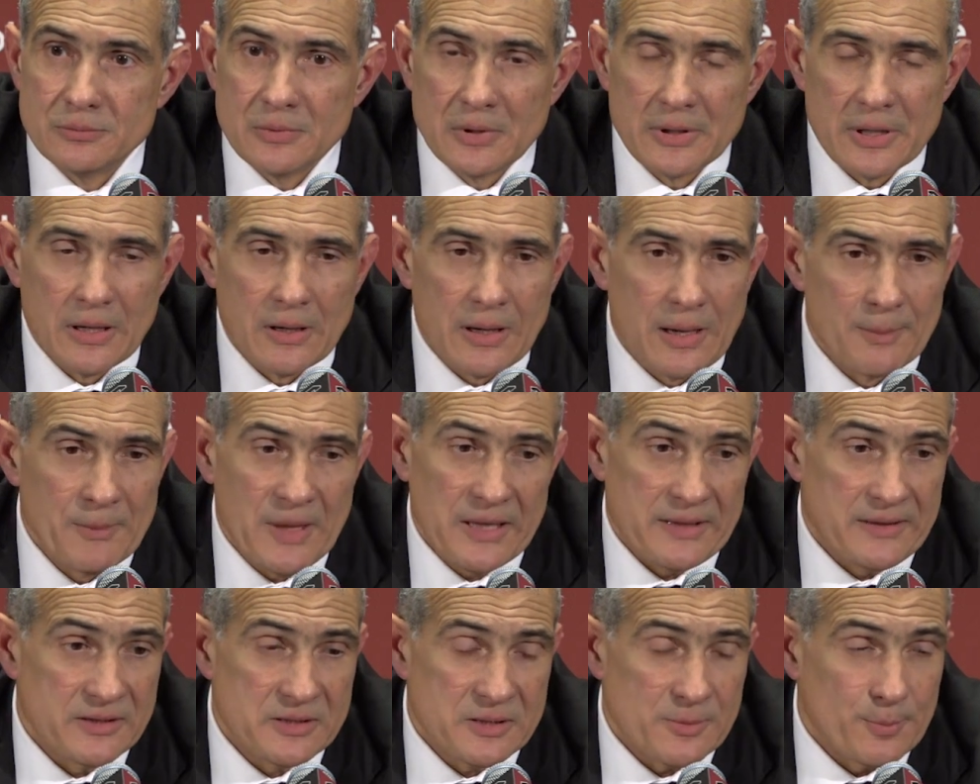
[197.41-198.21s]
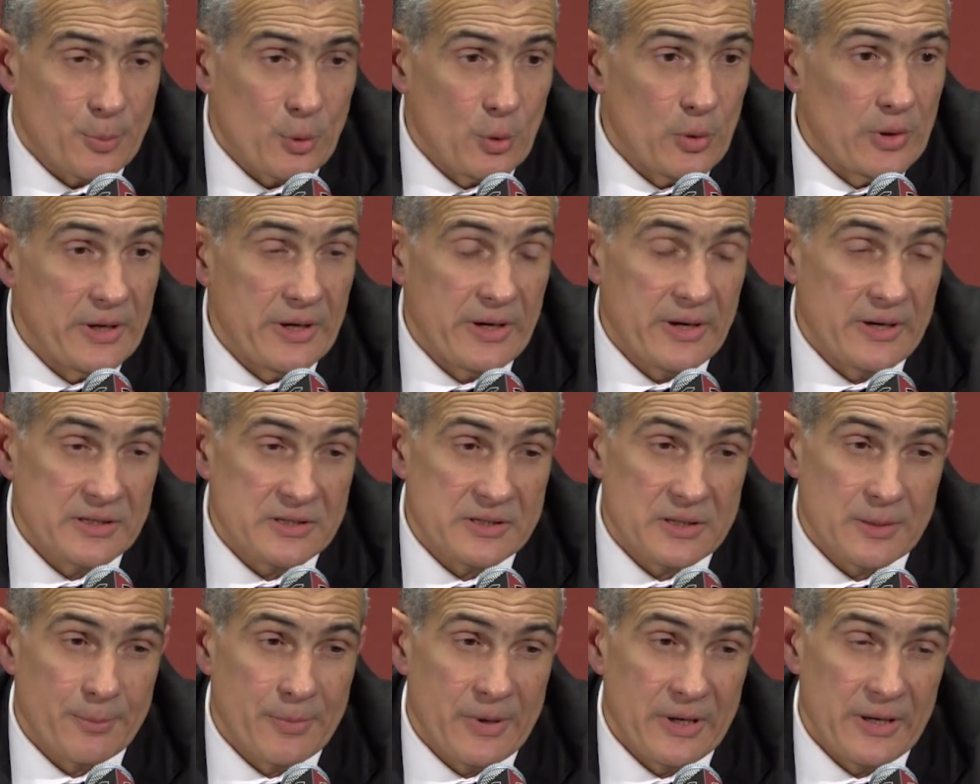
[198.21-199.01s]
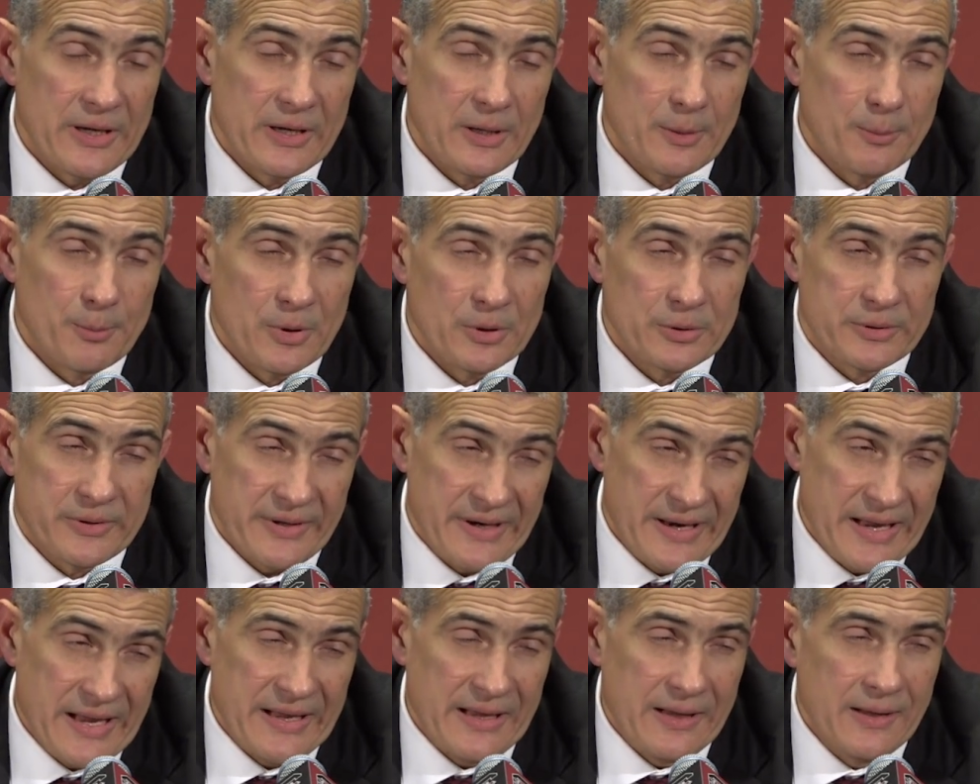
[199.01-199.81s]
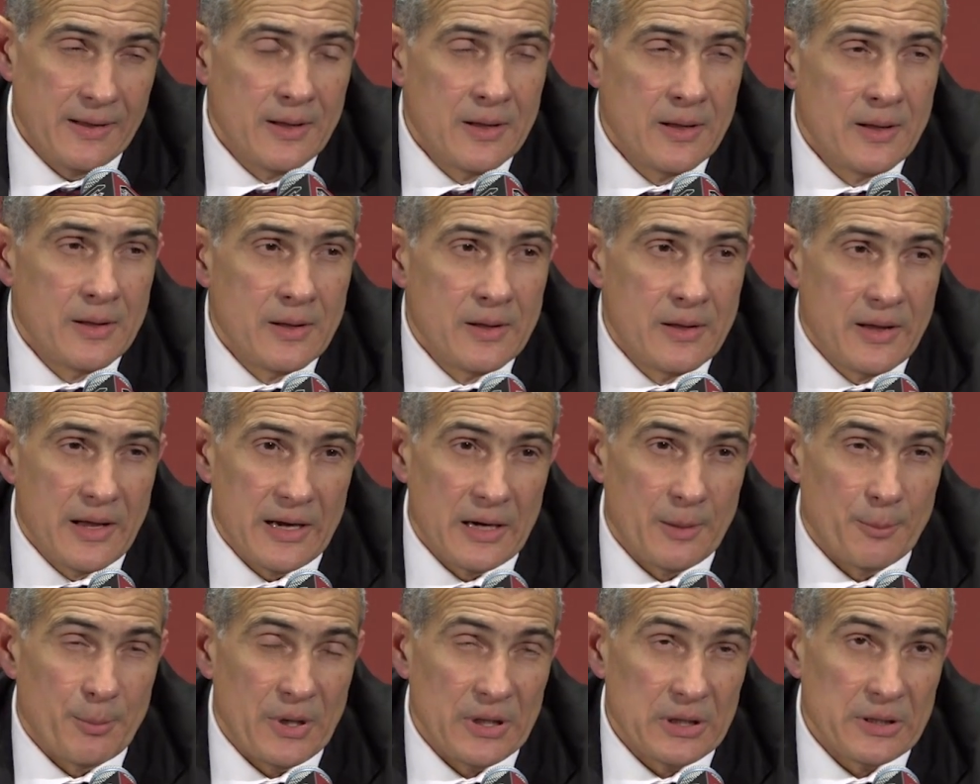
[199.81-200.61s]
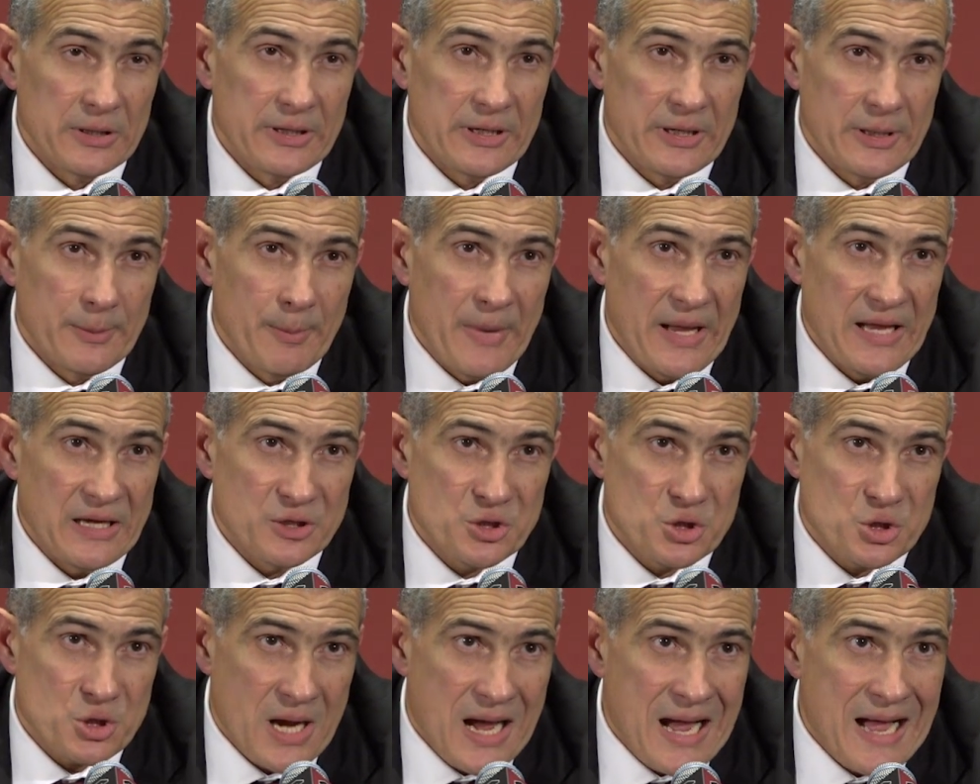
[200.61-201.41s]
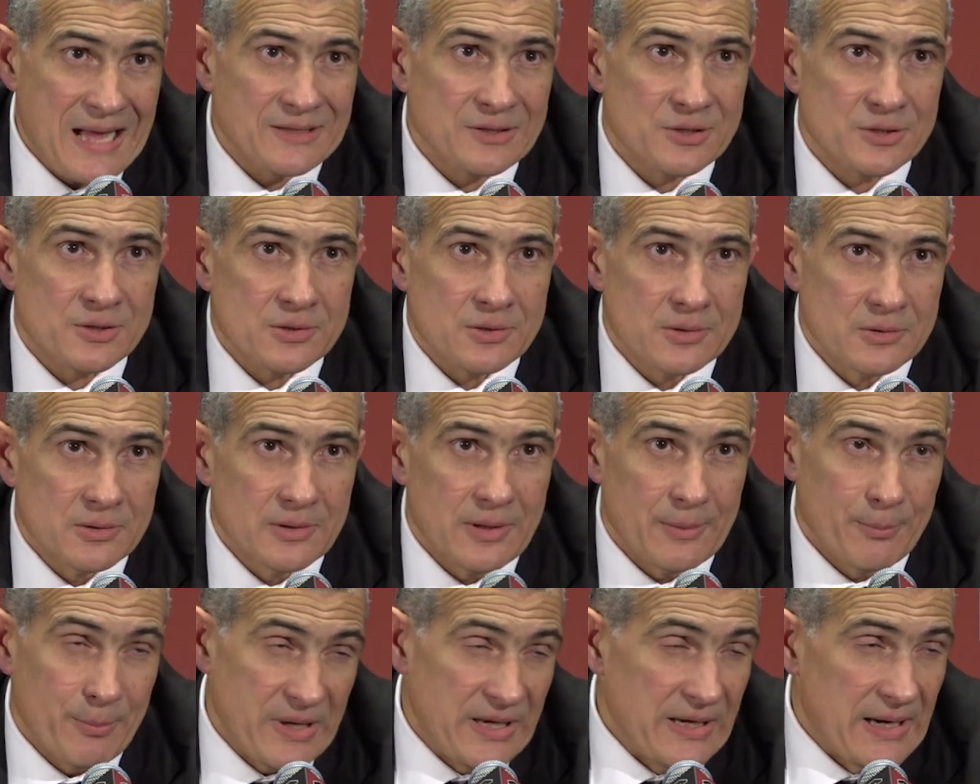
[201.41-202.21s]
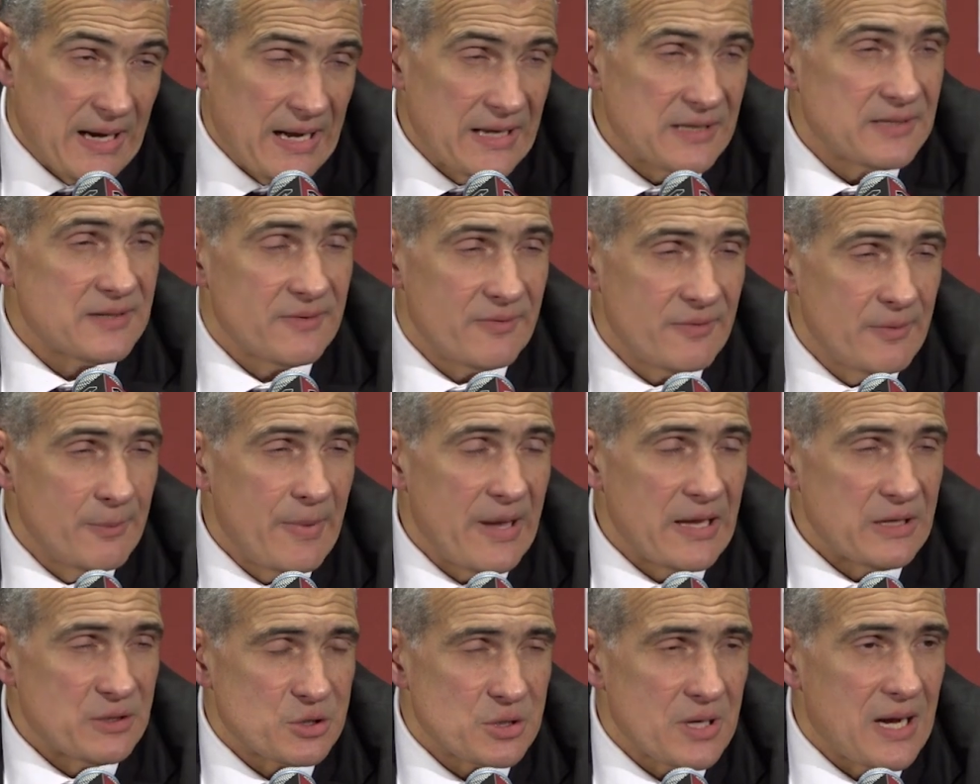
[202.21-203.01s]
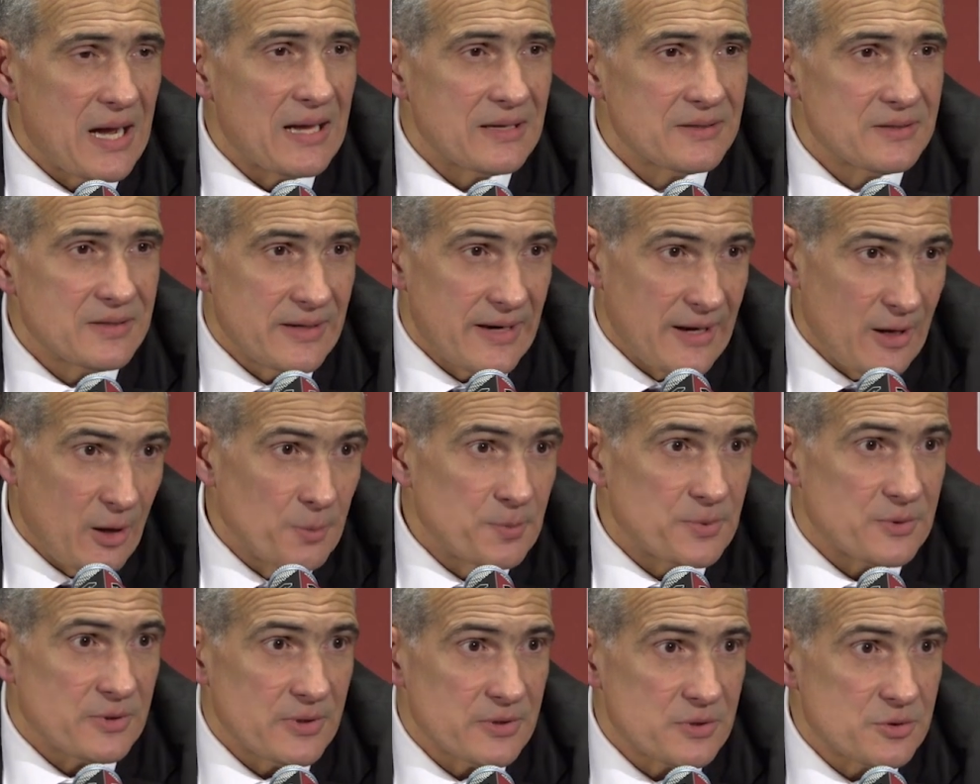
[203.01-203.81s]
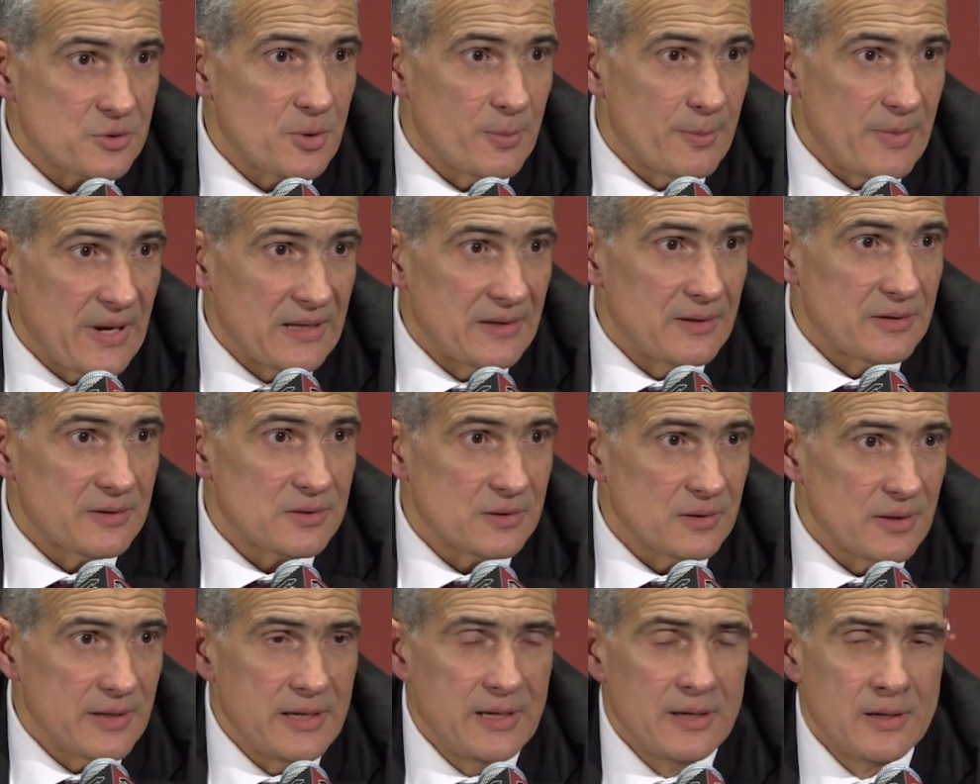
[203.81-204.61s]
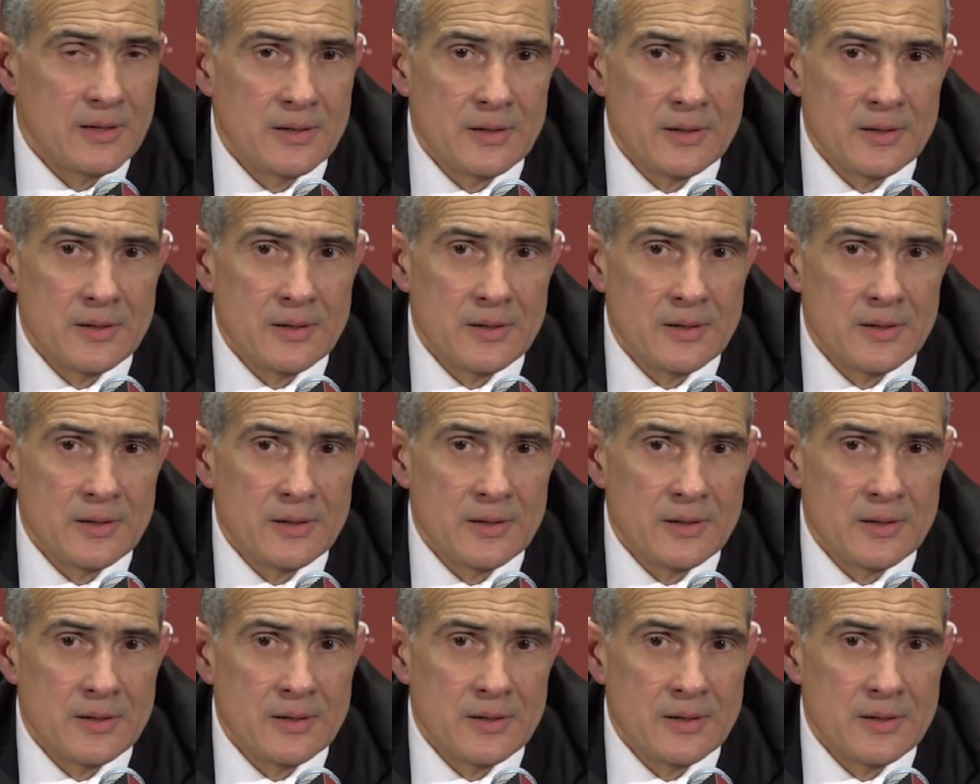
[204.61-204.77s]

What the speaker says: You know, I'm not disappointed in his inability to make shots. It'd be nice if he made shots. It helps us tremendously.